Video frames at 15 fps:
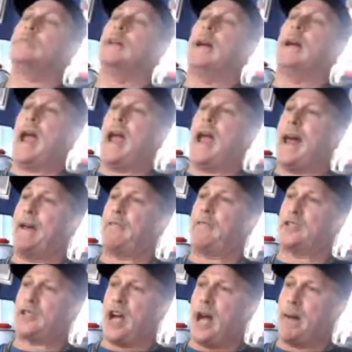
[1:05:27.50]
And having a
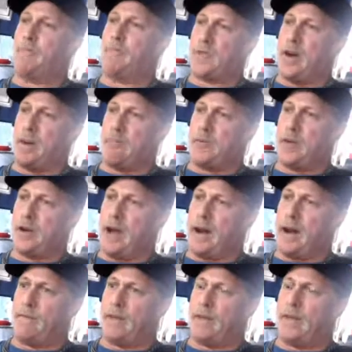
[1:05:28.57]
time frame put on
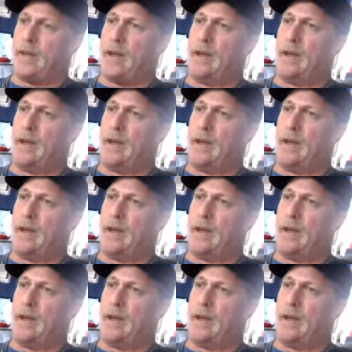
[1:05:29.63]
everything.